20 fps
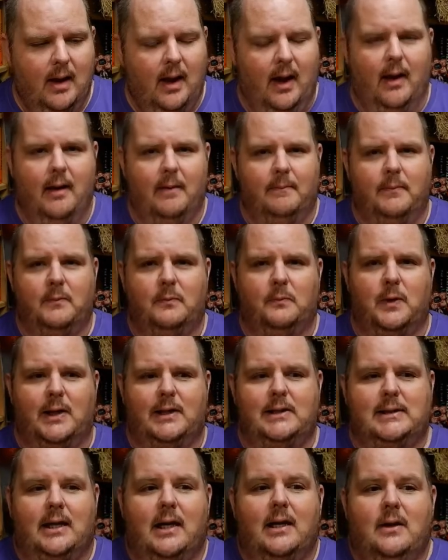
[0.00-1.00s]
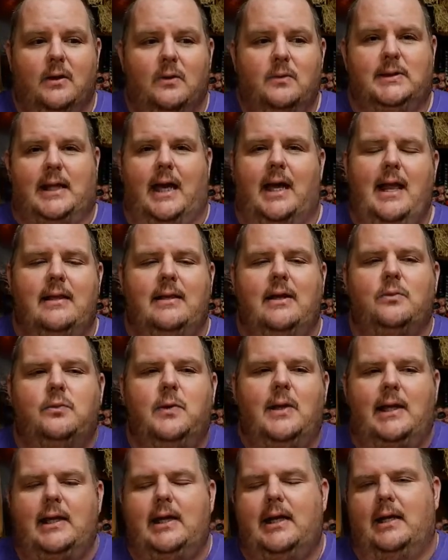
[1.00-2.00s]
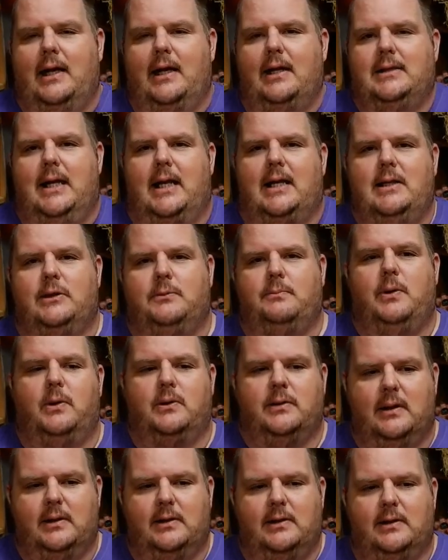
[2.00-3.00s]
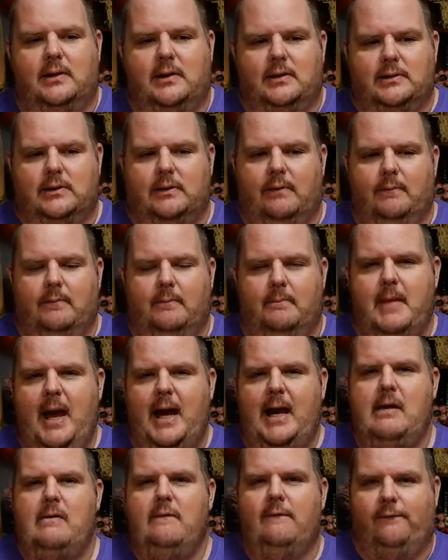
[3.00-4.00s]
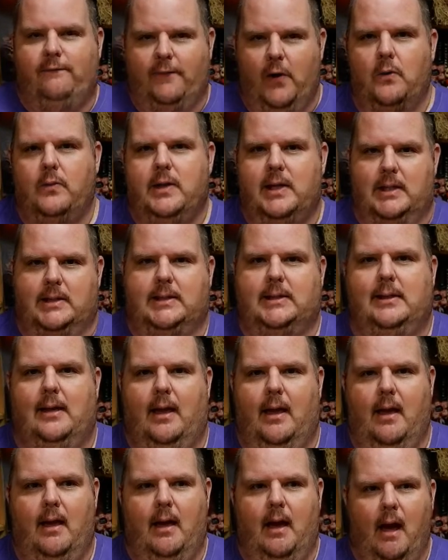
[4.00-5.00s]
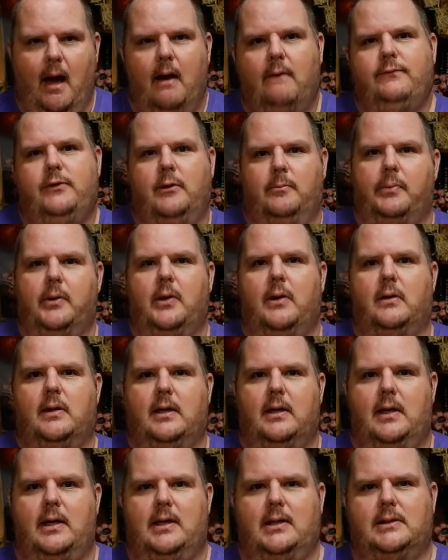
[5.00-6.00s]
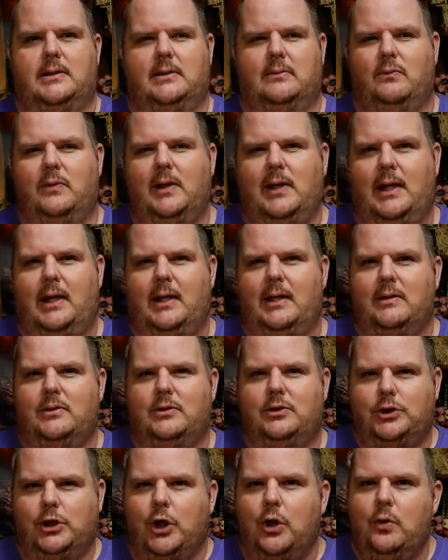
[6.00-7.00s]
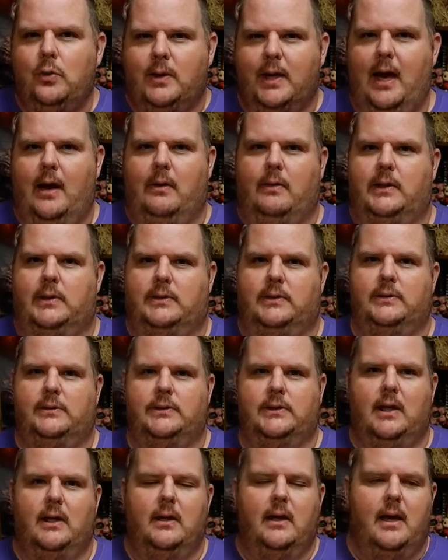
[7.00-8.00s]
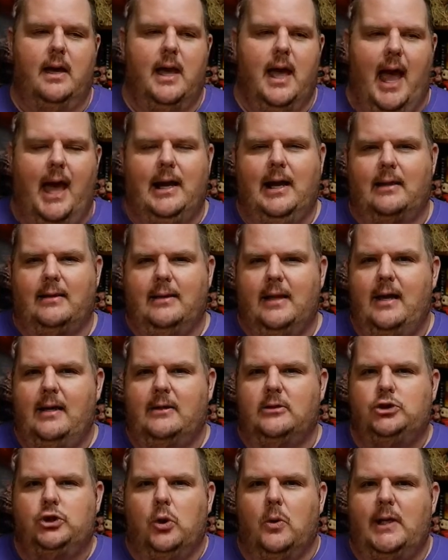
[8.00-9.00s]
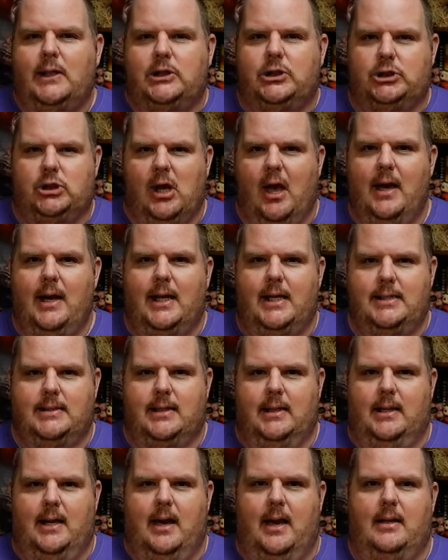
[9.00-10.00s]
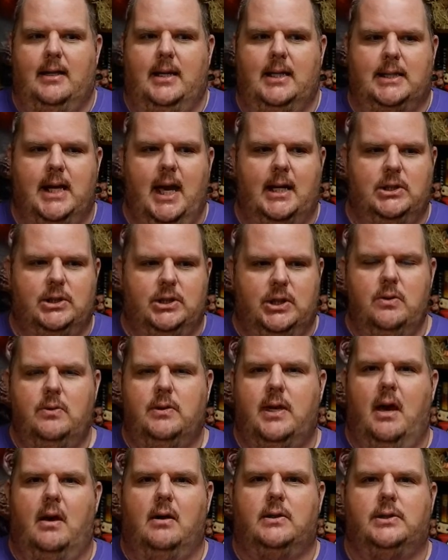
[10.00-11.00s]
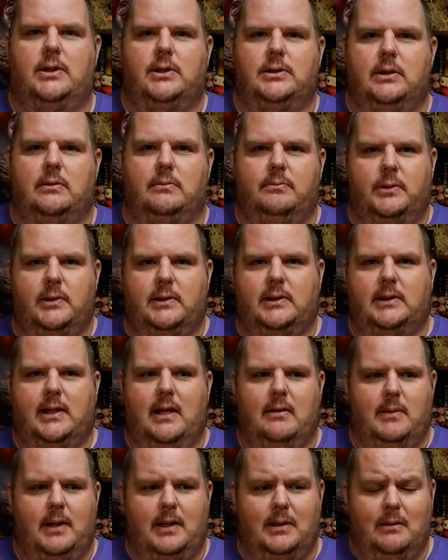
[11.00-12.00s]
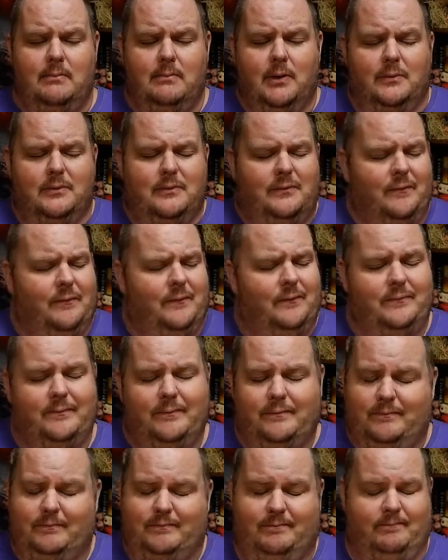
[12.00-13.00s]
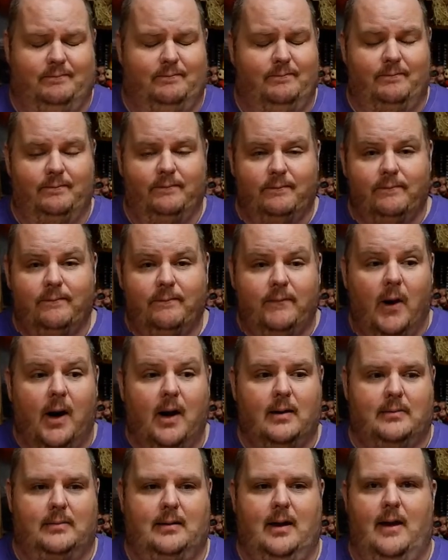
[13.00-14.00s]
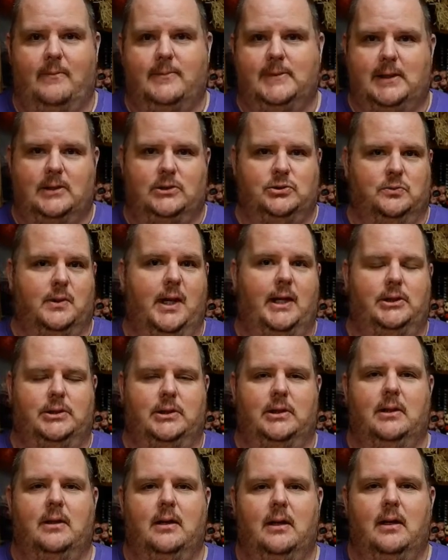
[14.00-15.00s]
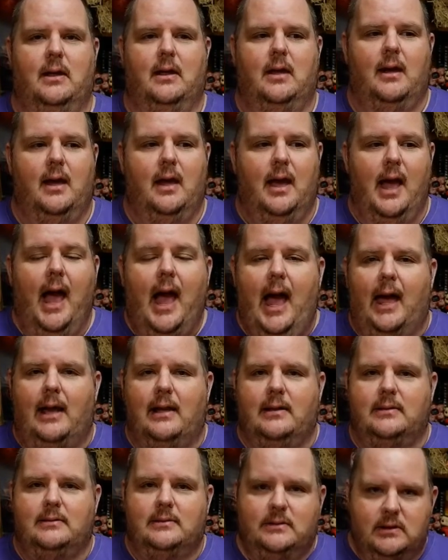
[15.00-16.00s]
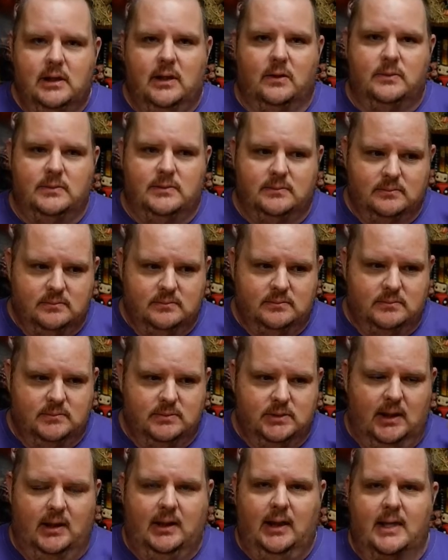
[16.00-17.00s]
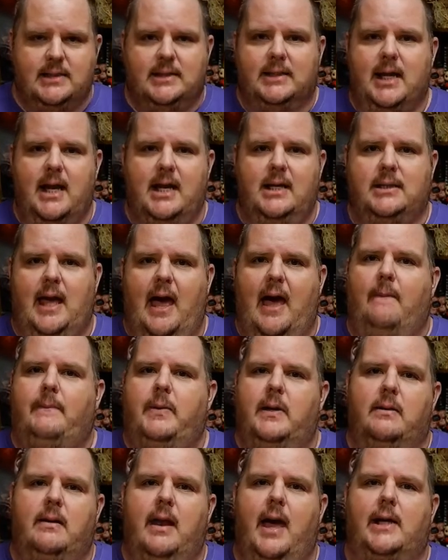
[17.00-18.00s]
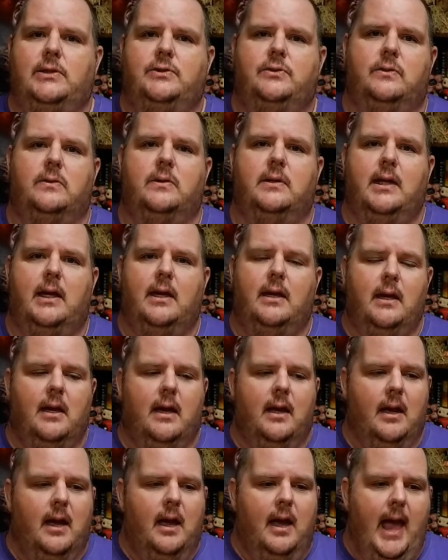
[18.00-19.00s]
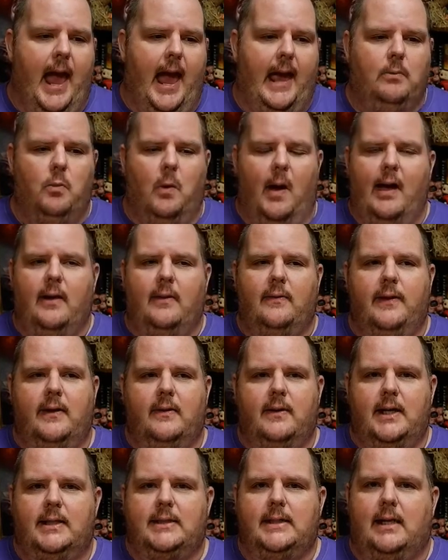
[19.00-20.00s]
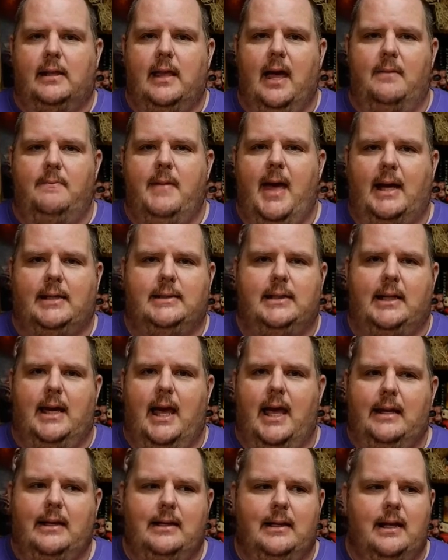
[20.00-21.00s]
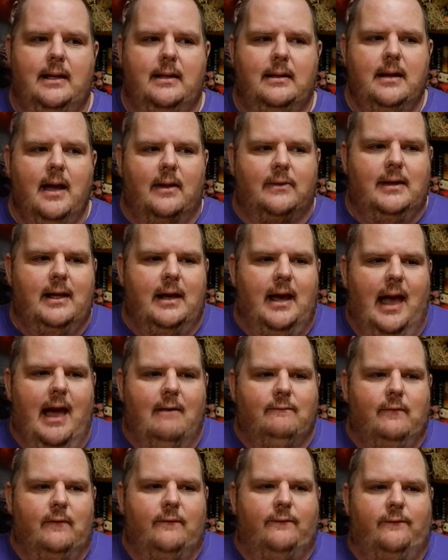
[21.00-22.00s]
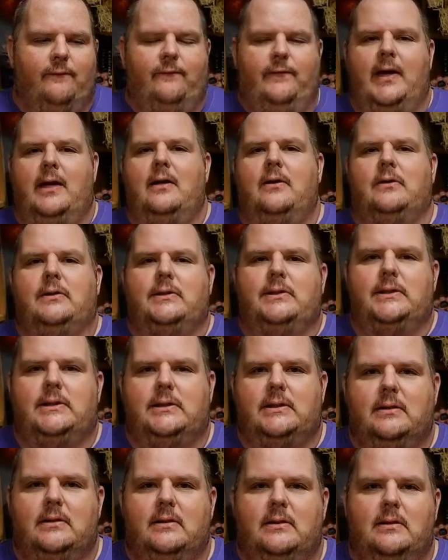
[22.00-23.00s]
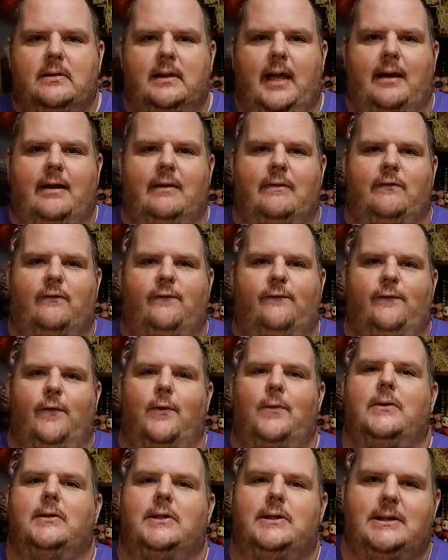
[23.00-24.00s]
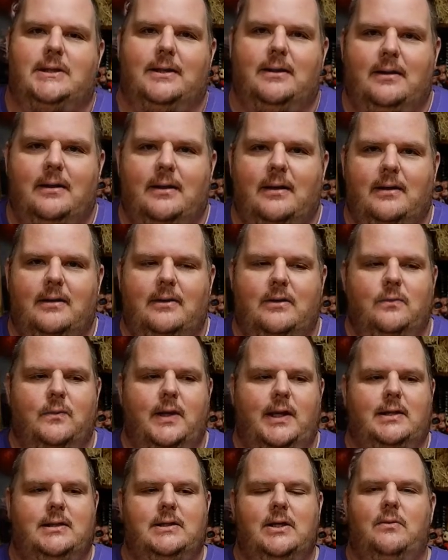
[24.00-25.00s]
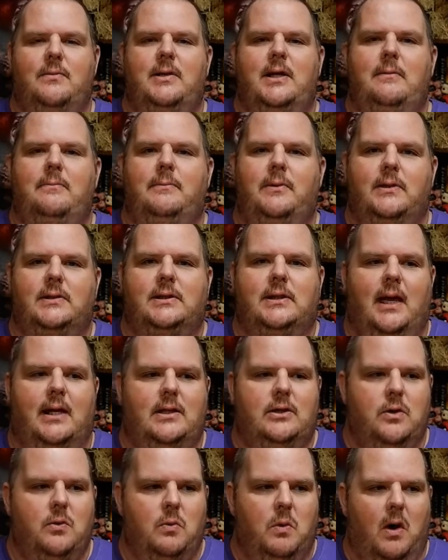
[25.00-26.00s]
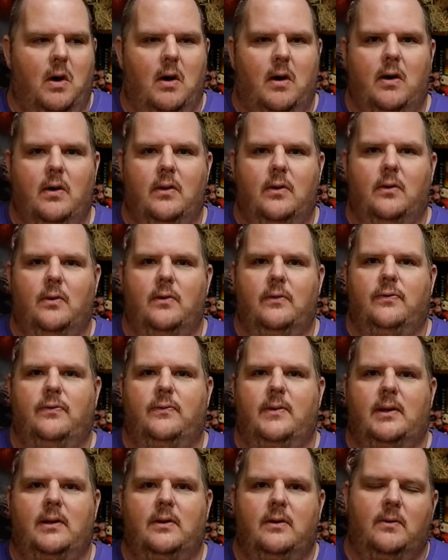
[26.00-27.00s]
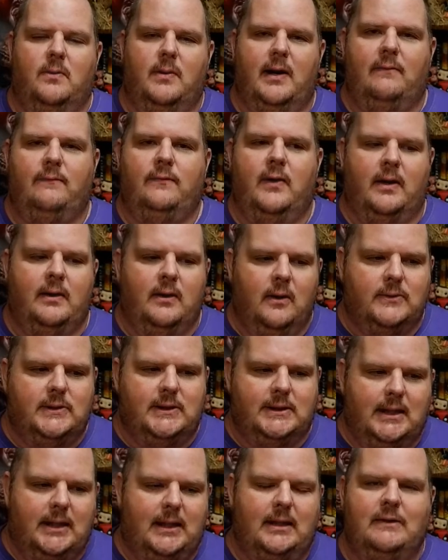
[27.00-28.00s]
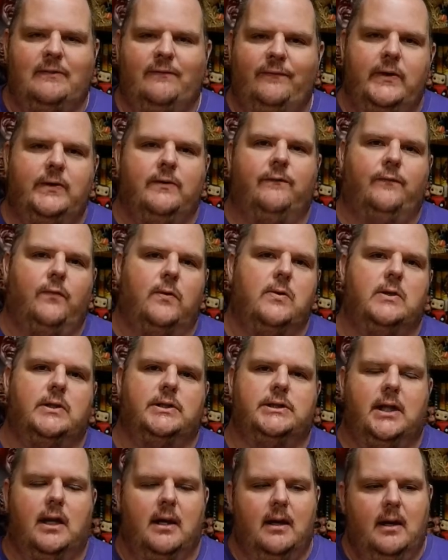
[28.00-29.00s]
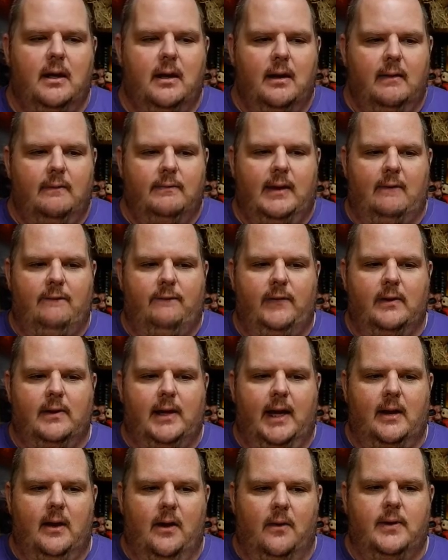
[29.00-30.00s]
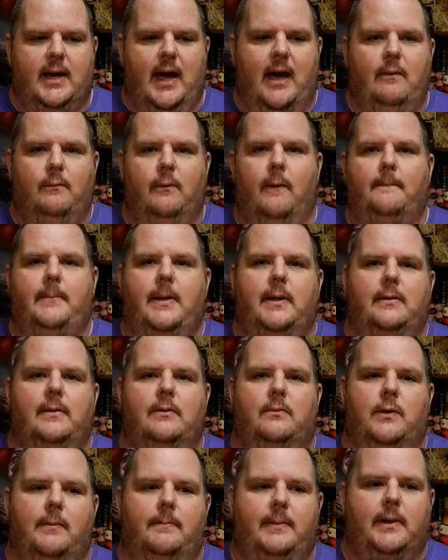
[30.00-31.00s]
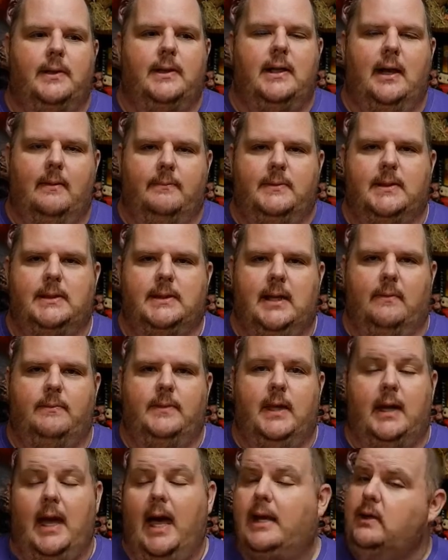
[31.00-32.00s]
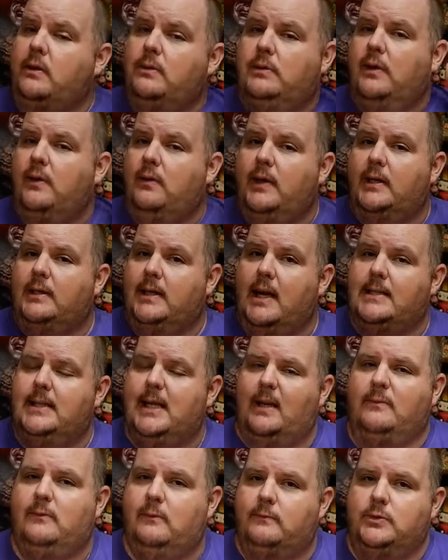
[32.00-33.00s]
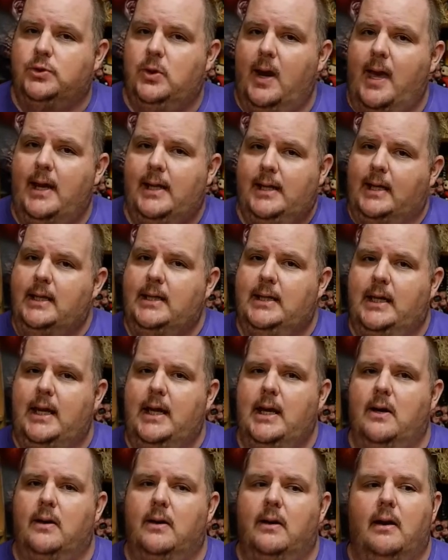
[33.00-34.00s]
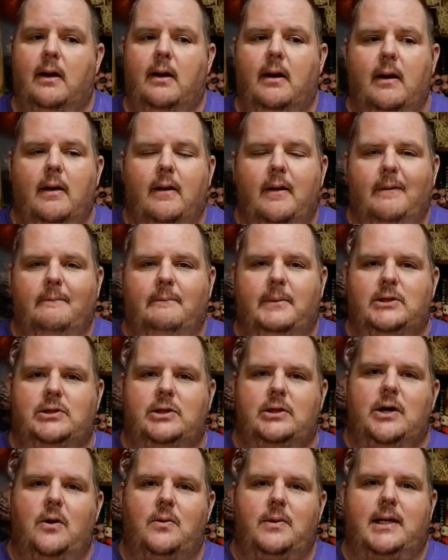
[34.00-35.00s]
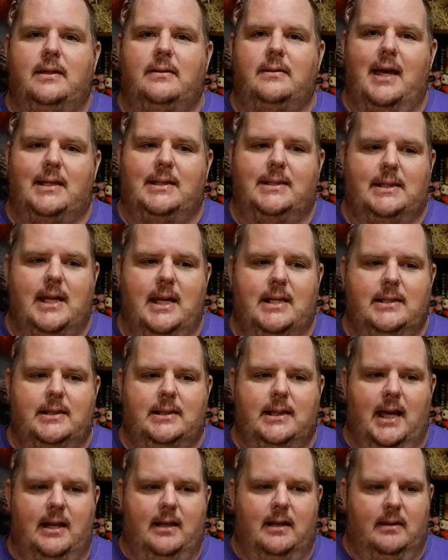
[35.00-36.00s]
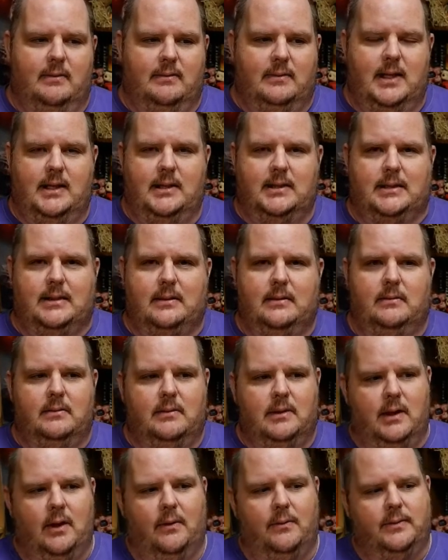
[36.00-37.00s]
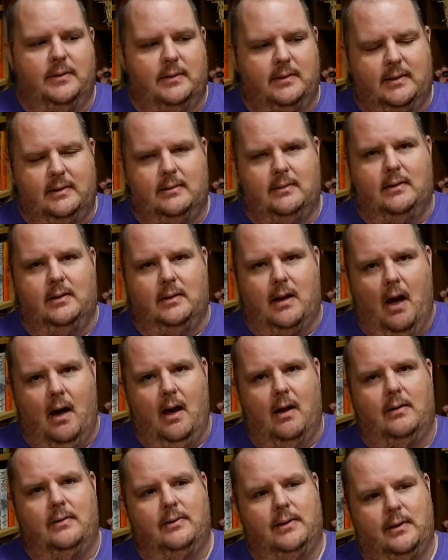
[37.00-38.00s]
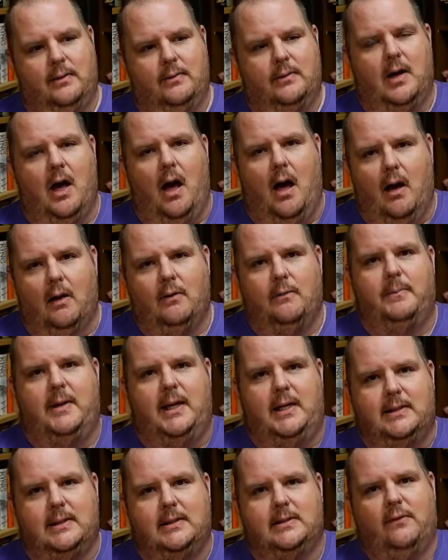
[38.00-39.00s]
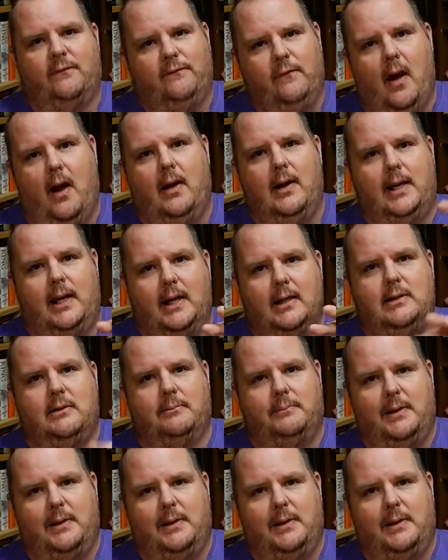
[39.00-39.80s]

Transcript: Um, was was that, and there really is in this book. There, there's main focus of the book is really two characters, and I think Joy shines in that. He takes two characters and puts them in the most fucked up situation, and you know, lets things happen naturally. And while there is a climactic ending, nothing ever feels like it's forced. You read so many books like noir or thriller or whatever, and those scenes feel forced. They feel like okay, we're build we're building up to something, and you do get that sense of dread in here, but you don't get that sense that these you know co- you know cog pieces are falling into